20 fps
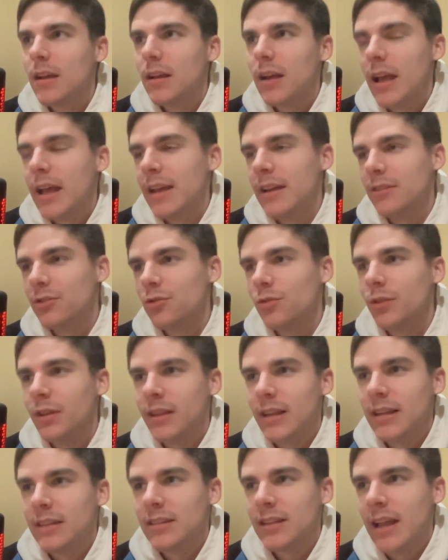And it's only
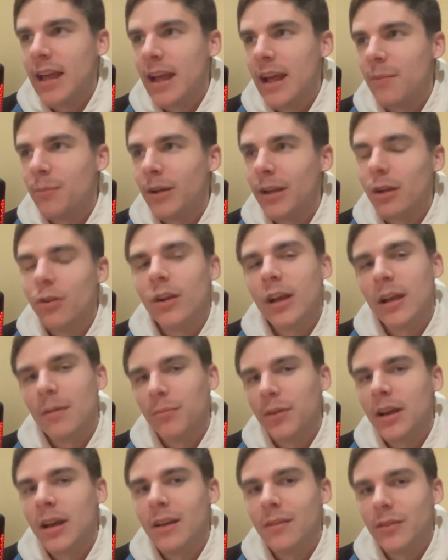that today I'm like, okay,
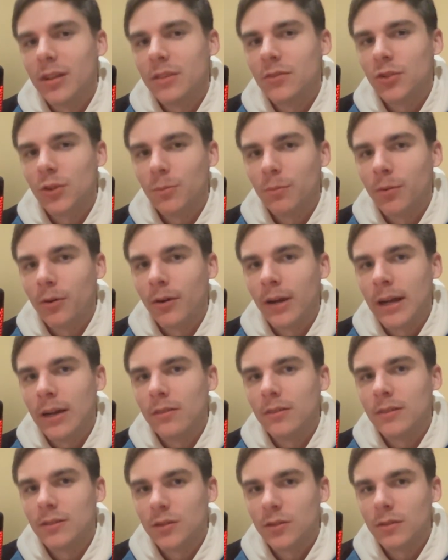I'm kind of getting some
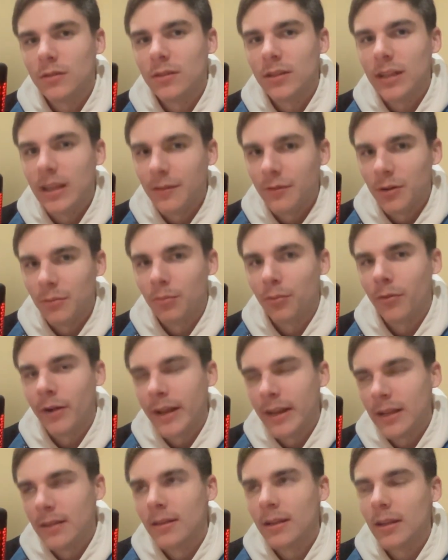burnout. Let's give it a
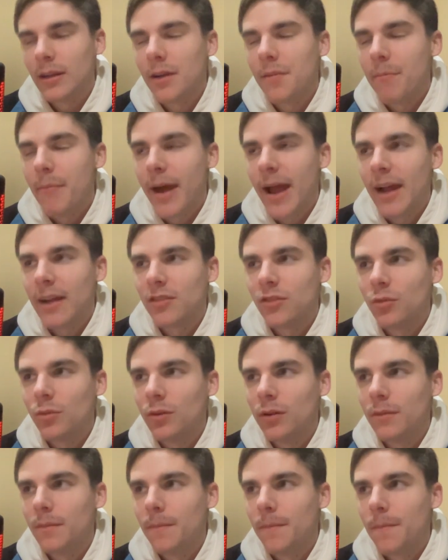break and then come back to
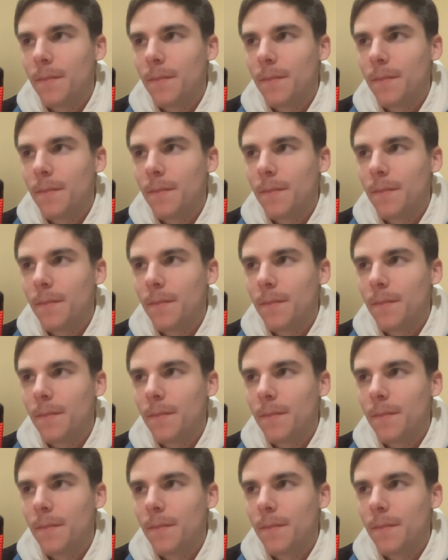it.